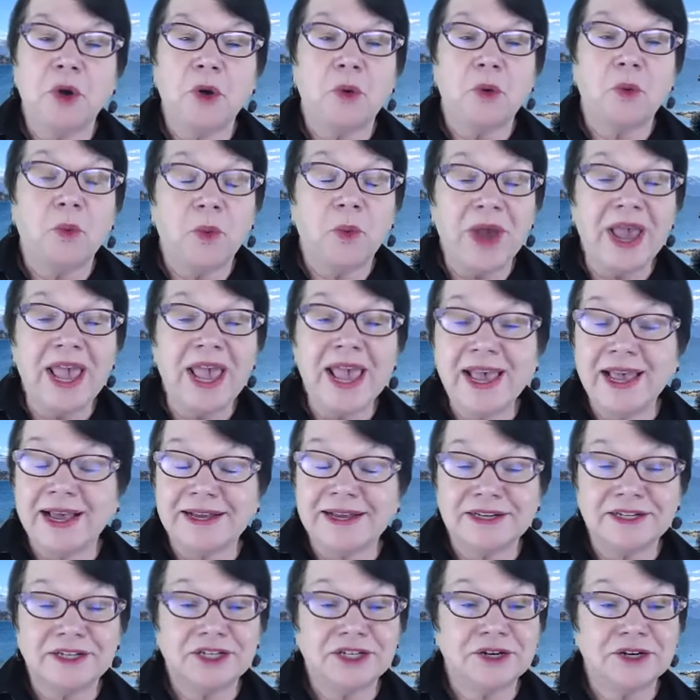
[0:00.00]
We
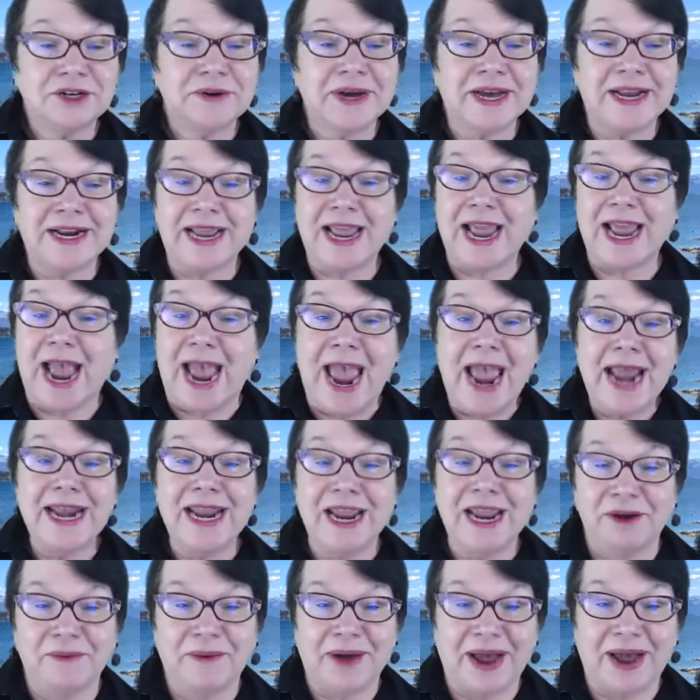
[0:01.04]
can do it
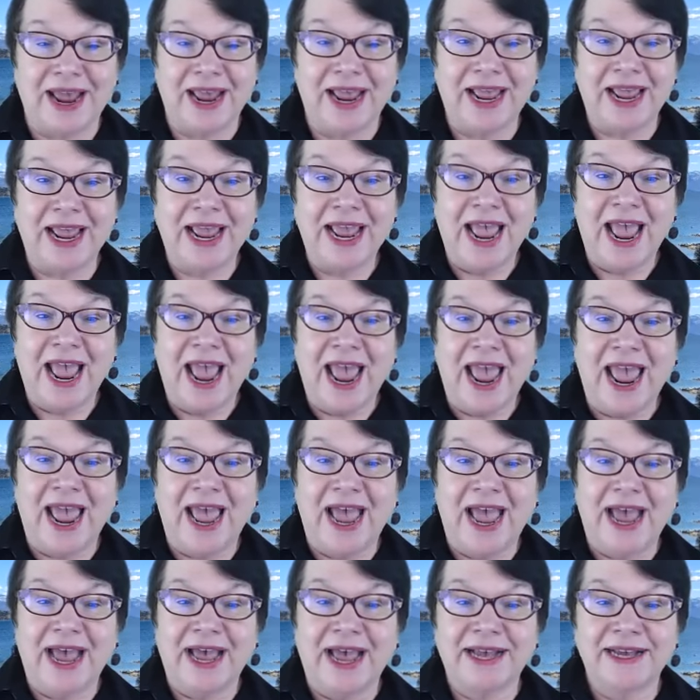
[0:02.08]
anyway.
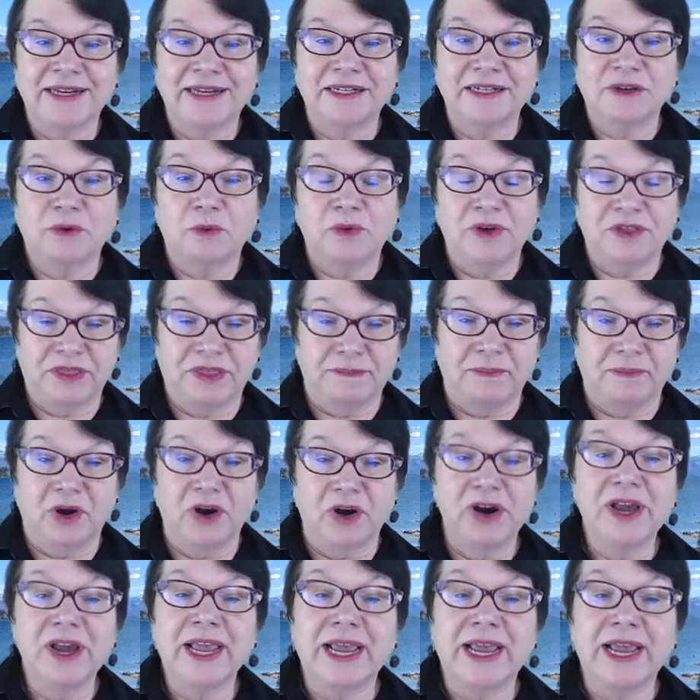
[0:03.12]
And with the
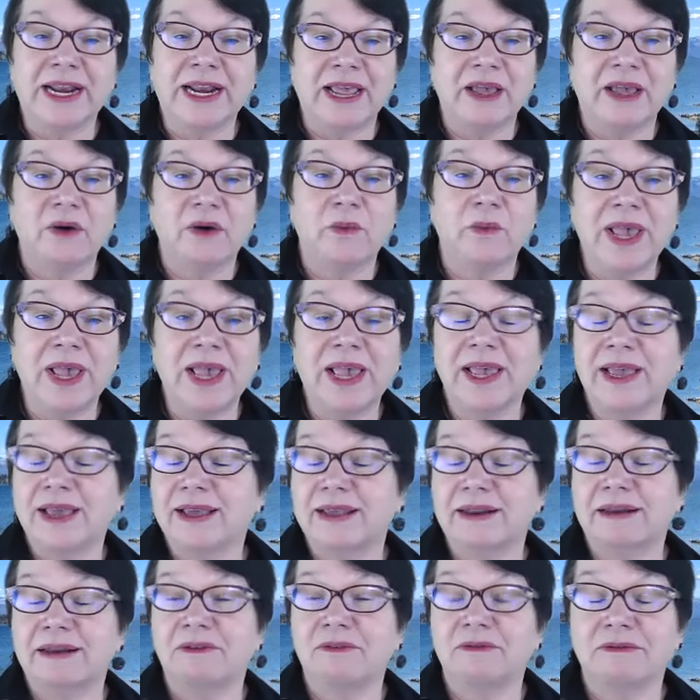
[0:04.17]
marketing, we
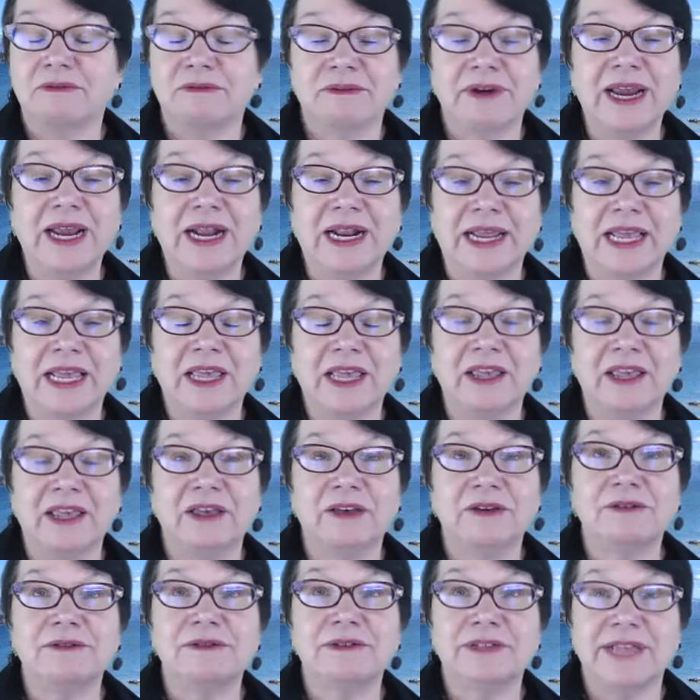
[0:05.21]
can really
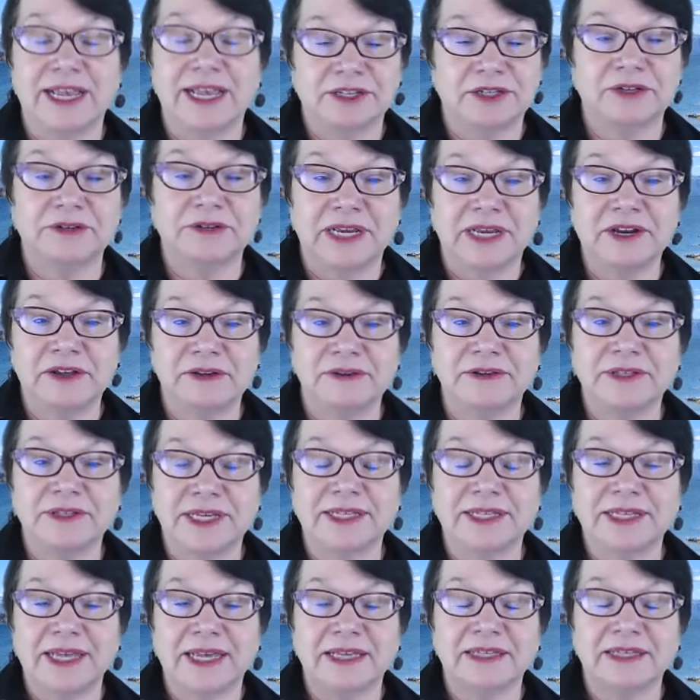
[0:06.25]
use, as you said, use
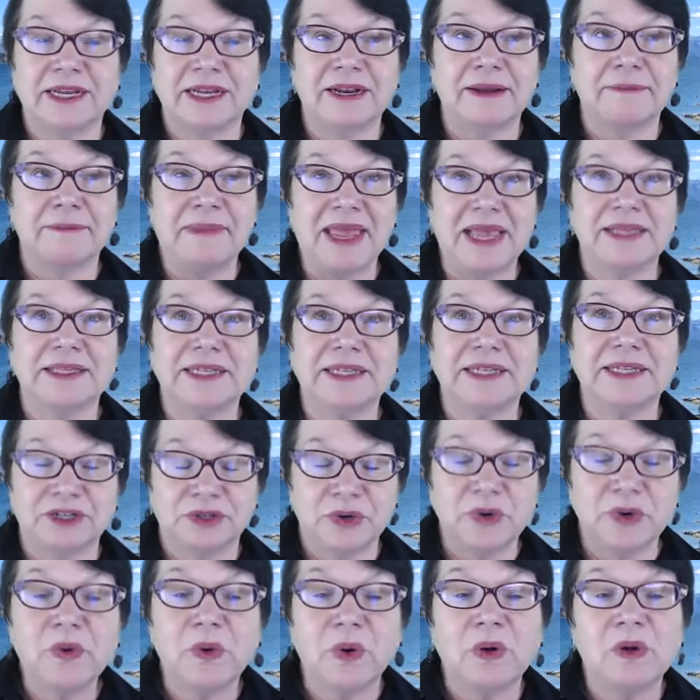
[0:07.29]
this as an amazing
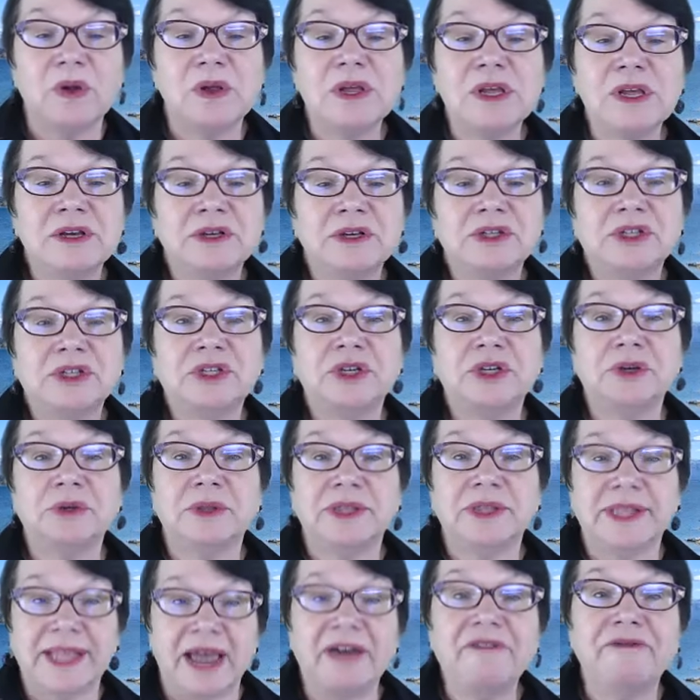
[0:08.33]
tool to
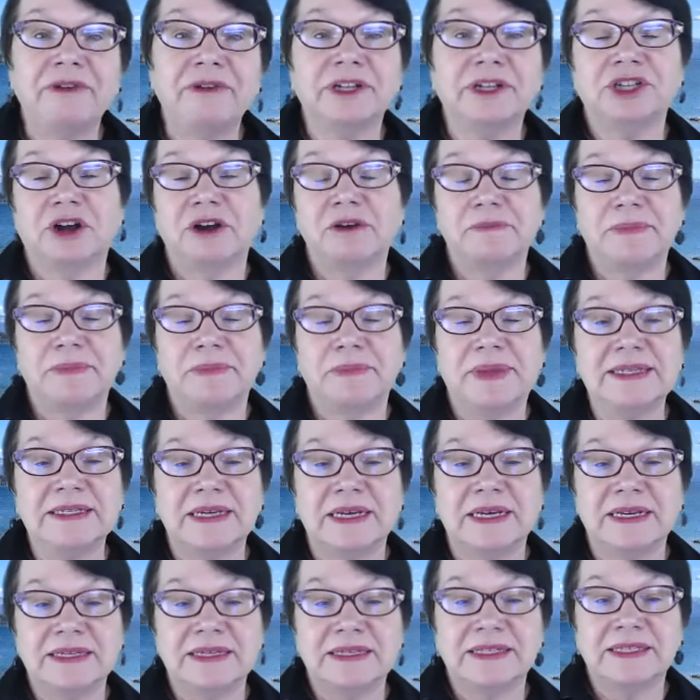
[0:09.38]
leverage our
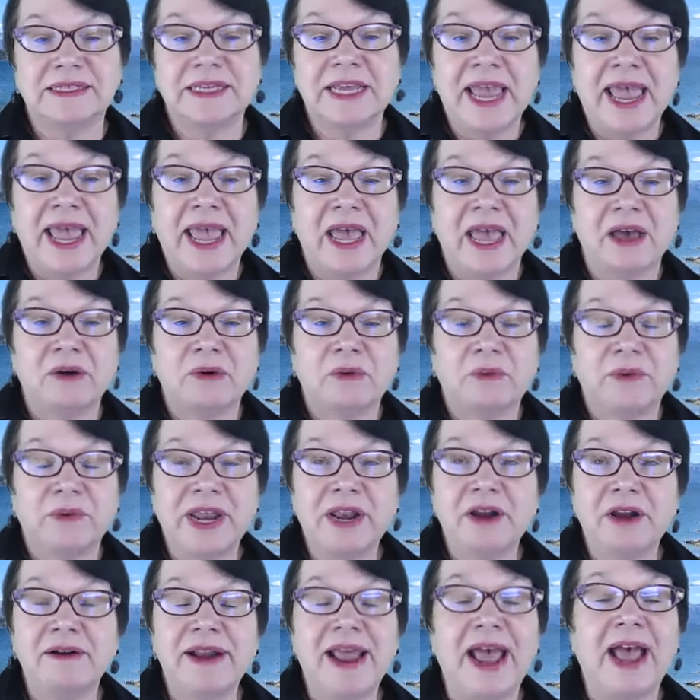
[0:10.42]
business. We
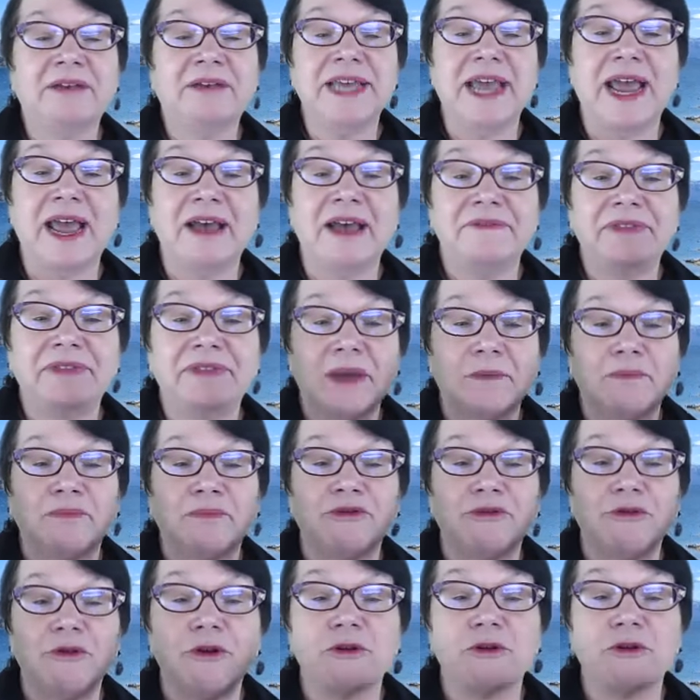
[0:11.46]
don't have to have the
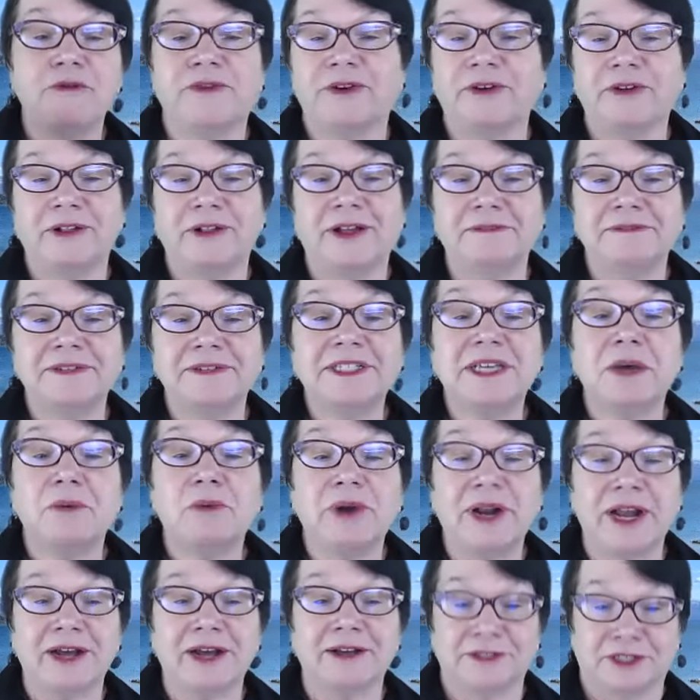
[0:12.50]
approval of
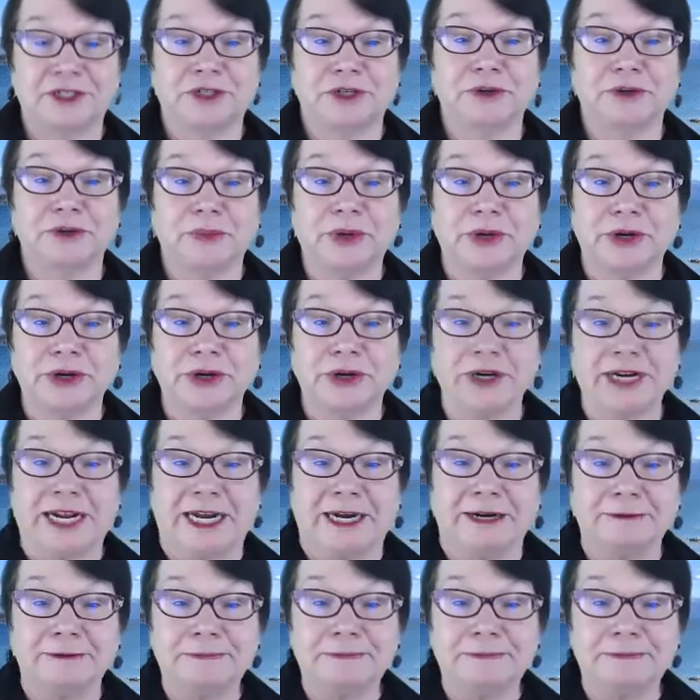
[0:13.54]
someone else to do a book now.